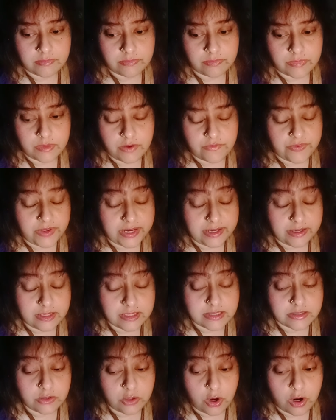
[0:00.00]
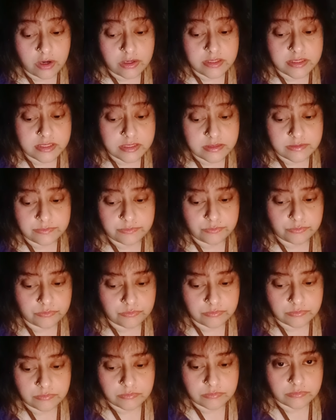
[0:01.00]
Of endless thoughts.
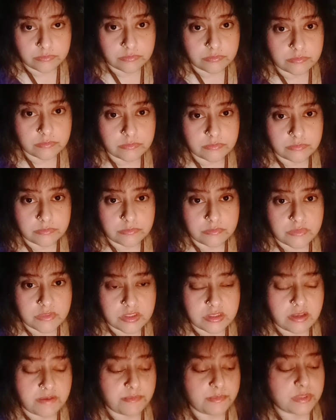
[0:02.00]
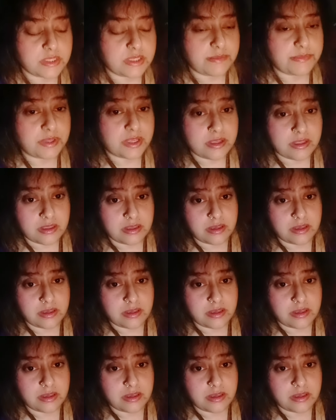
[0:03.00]
Something.